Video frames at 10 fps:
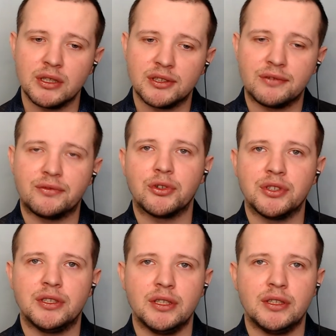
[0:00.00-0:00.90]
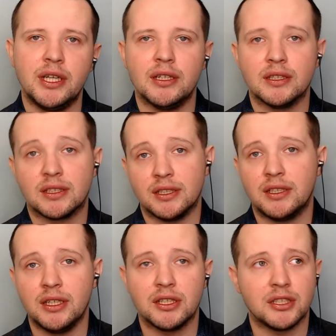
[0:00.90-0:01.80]
and diversity data and
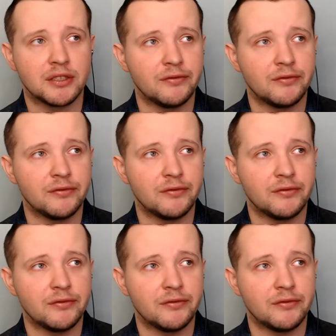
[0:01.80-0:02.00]
statistics,